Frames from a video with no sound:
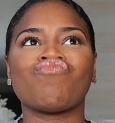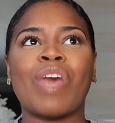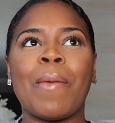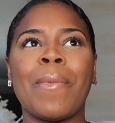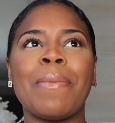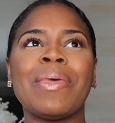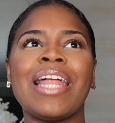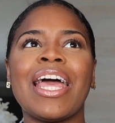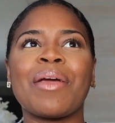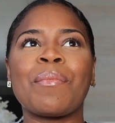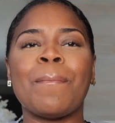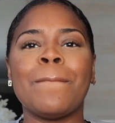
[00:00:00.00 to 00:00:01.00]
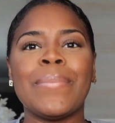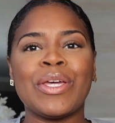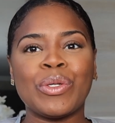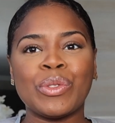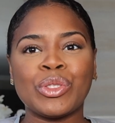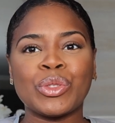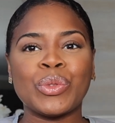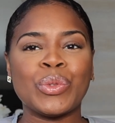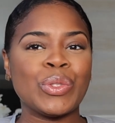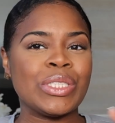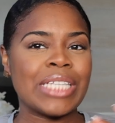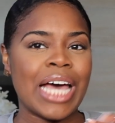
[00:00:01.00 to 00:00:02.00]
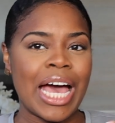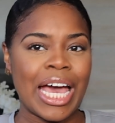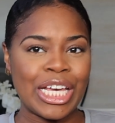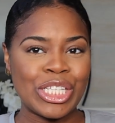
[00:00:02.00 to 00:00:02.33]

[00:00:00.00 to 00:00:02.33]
maybe like middle school to high